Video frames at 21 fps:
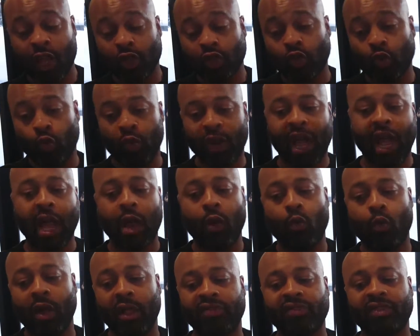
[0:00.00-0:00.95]
So what I
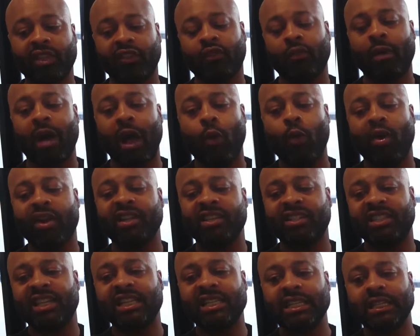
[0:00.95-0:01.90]
want I want to
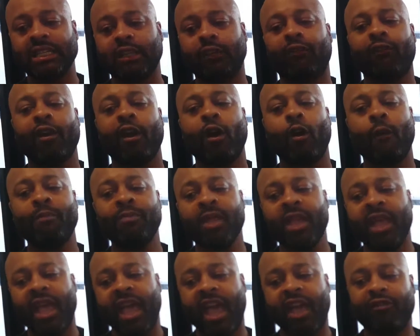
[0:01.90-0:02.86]
see this film
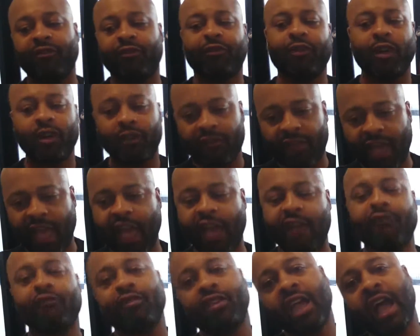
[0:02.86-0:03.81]
in front of
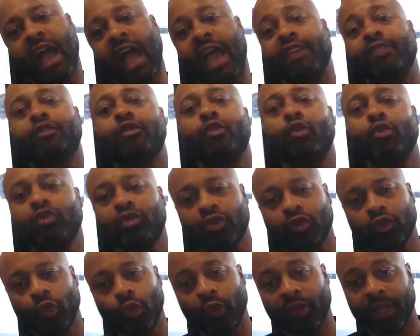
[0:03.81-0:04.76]
every high school
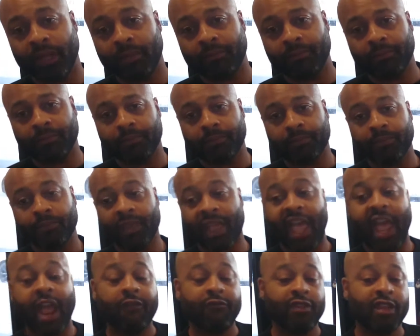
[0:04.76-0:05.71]
student,
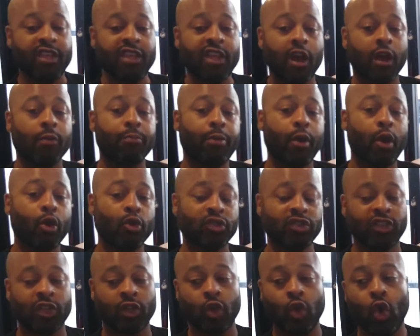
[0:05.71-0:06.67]
every young
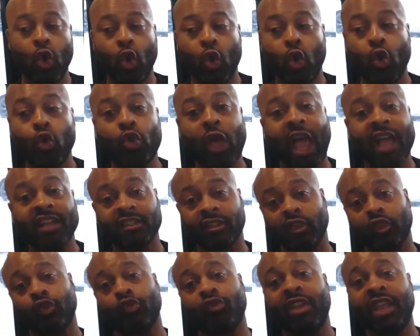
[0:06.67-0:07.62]
person who has a
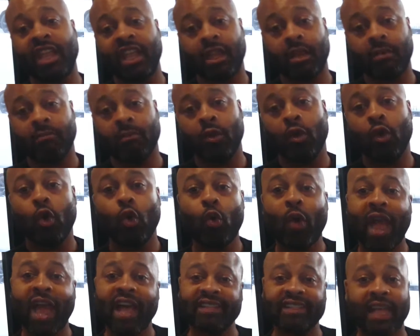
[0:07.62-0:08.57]
dream, who
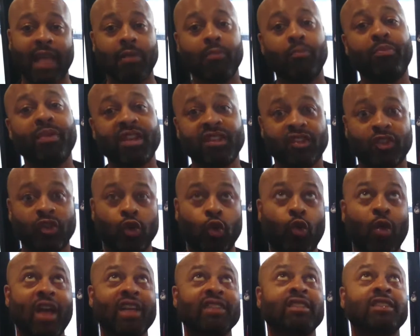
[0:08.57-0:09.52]
has ambition,
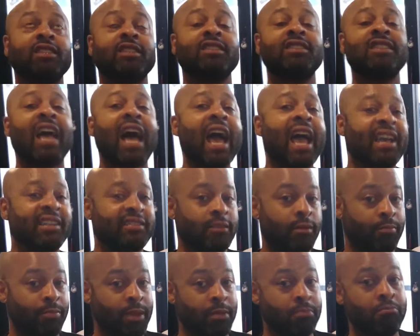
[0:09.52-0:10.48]
who has a desire to
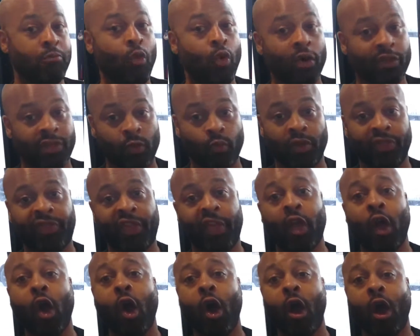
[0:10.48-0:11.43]
be more than what they
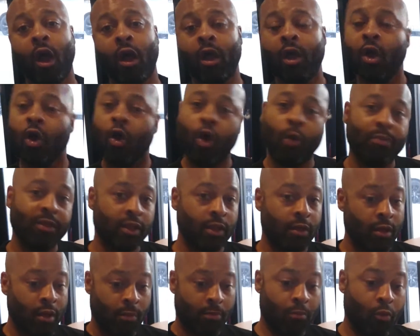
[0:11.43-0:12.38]
are, or be
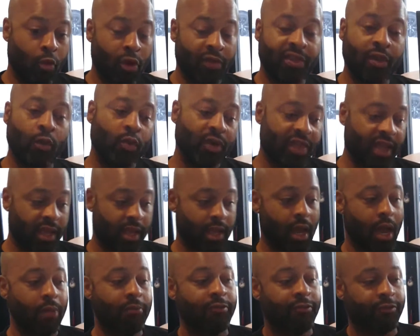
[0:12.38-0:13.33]
more than where they
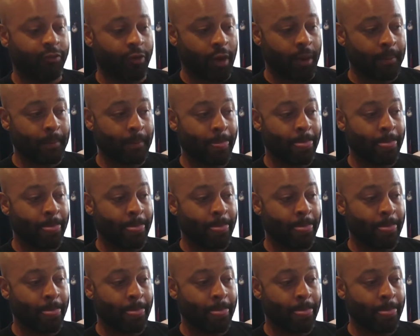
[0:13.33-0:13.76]
come from,